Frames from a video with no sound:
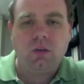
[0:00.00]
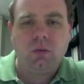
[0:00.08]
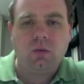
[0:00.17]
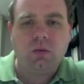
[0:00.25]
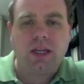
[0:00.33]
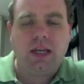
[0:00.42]

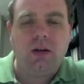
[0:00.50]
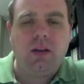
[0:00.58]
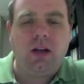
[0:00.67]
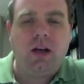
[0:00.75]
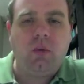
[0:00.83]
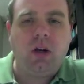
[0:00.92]
Okay,
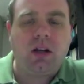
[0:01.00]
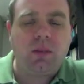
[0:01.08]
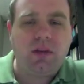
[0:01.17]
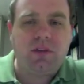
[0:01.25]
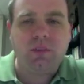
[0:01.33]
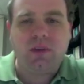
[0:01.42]
welcome
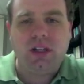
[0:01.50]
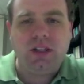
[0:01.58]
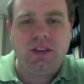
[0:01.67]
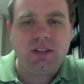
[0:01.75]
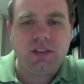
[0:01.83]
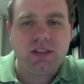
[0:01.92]
everybody.
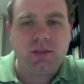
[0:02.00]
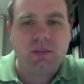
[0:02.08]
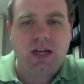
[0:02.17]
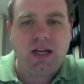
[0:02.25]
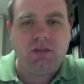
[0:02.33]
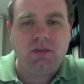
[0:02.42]
This is
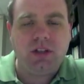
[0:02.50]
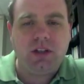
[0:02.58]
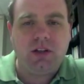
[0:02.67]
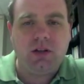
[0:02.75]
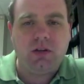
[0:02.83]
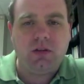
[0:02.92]
my
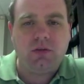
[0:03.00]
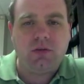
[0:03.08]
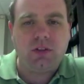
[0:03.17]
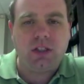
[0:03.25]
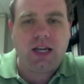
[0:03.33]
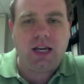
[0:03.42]
video for
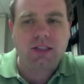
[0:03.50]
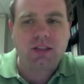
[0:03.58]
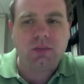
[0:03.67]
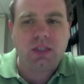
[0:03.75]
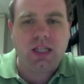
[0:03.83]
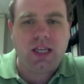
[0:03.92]
the Ask
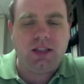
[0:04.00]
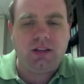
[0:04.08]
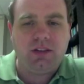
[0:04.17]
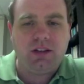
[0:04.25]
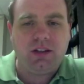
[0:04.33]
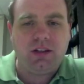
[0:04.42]
Me
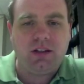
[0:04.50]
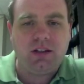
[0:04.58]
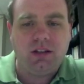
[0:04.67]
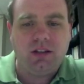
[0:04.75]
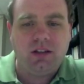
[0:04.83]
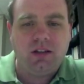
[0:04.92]
Anything
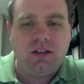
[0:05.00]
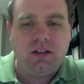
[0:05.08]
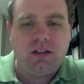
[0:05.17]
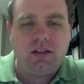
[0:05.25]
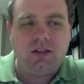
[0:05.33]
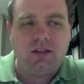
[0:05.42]

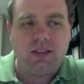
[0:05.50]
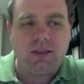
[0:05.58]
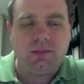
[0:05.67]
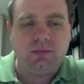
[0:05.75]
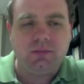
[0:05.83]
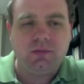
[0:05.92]
uh,
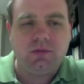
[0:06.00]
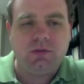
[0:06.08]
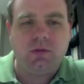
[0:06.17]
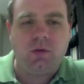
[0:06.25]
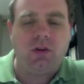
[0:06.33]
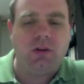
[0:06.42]

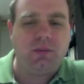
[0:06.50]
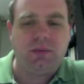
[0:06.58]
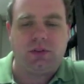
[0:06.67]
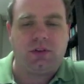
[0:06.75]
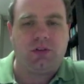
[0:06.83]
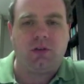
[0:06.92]
forum
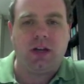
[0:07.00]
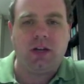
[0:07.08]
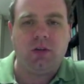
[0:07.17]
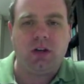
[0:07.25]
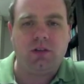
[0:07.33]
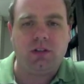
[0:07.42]
or thread,
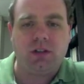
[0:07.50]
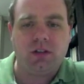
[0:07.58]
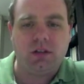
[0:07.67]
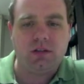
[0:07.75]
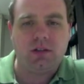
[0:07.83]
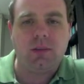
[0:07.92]
whatever
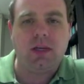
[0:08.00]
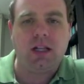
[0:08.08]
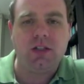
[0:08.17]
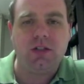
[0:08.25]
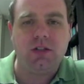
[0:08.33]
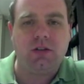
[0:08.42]

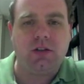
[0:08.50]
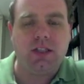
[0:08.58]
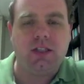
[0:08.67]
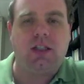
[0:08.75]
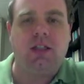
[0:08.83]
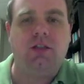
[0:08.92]
terminology you
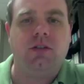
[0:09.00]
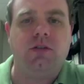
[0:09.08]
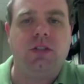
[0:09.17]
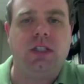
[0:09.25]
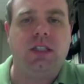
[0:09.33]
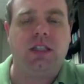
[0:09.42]
crazy kids use
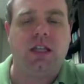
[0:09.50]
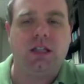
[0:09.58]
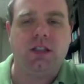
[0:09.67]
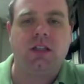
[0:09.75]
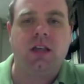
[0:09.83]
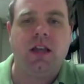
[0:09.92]
these days.